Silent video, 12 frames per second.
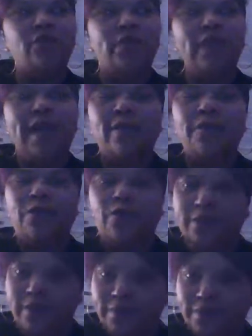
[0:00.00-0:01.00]
in
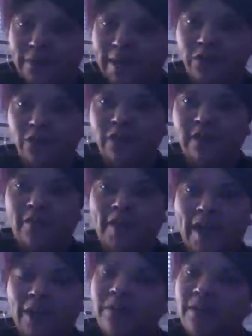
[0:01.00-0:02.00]
California. They do stuff
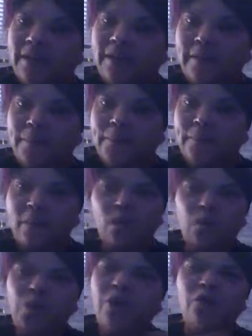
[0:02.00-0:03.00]
out there.
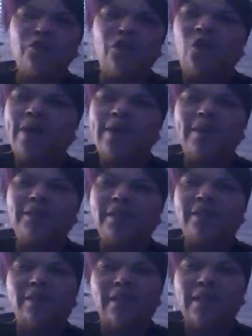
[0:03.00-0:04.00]
We don't know what
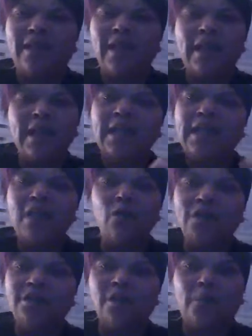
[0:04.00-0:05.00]
Nipsey done. He
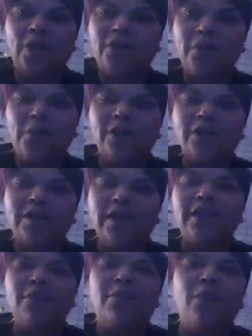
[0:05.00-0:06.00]
wasn't a perfect person
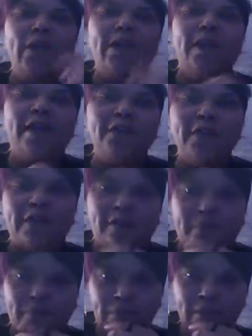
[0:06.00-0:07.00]
either, but we love
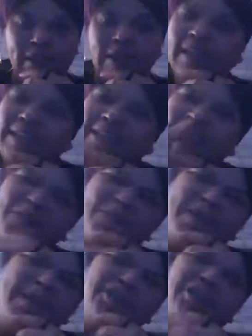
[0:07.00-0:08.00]
him. It's not for
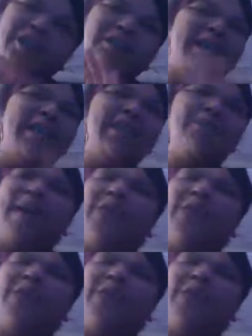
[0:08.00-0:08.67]
me to judge anybody